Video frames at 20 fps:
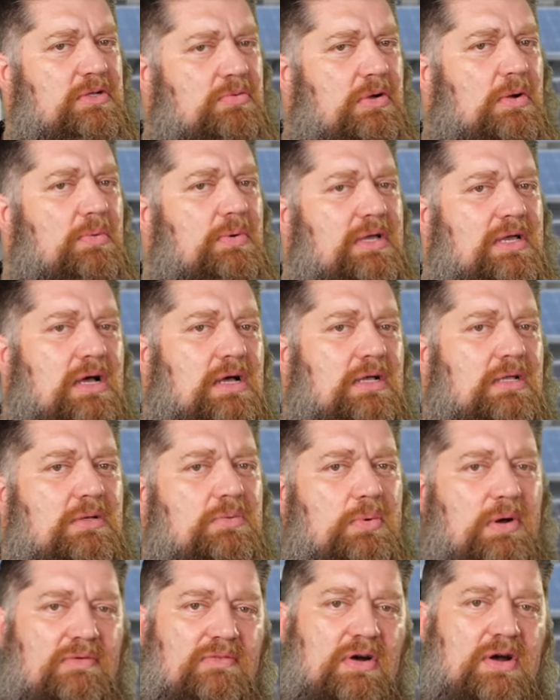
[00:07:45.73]
to what we
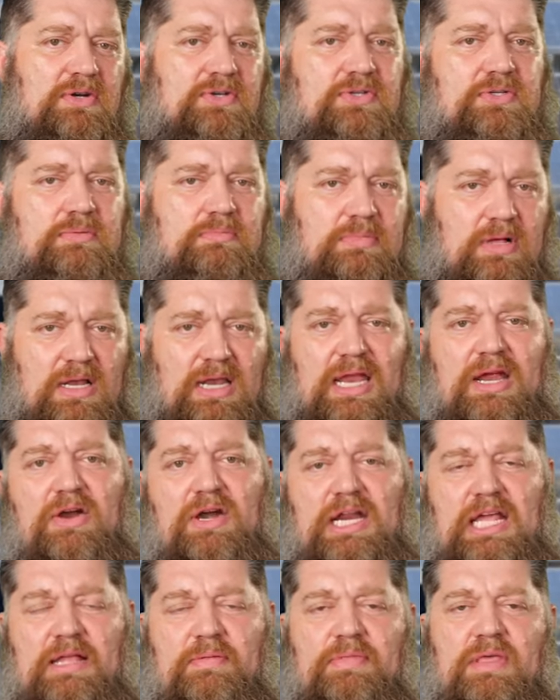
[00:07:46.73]
call reverse
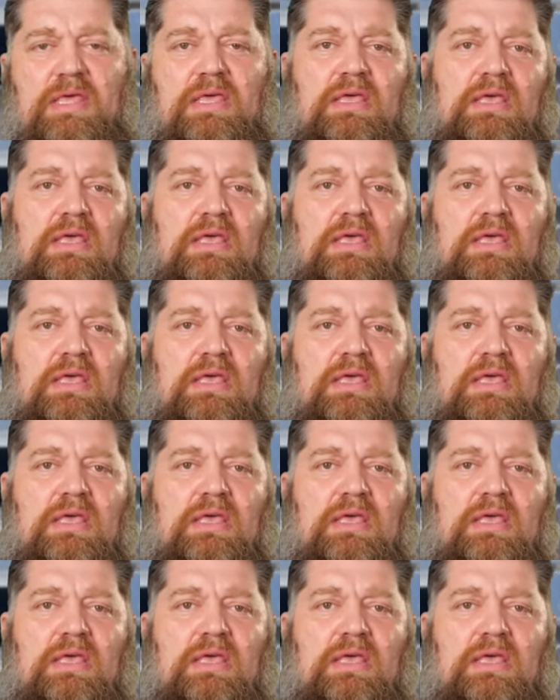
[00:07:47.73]
polarity.